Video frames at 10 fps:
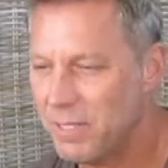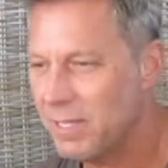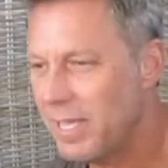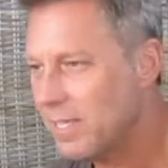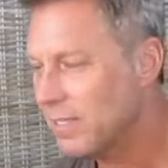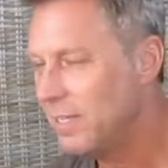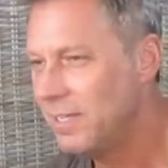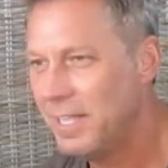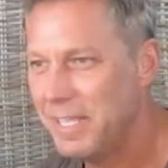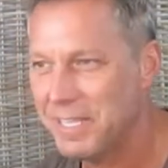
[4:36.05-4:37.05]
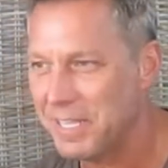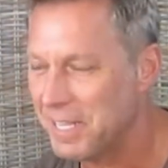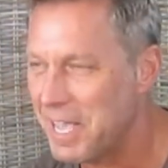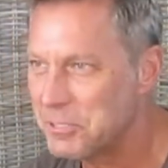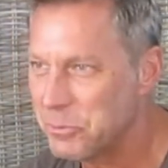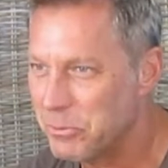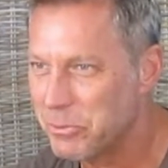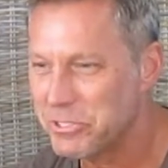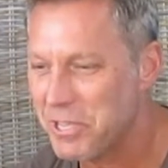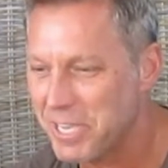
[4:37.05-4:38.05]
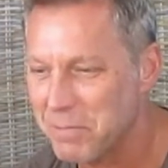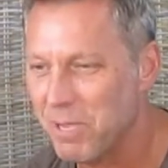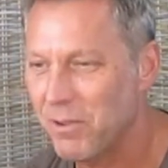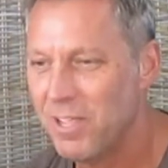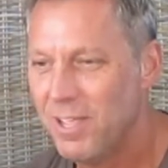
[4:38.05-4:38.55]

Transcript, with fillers: like I think like last week we were talking about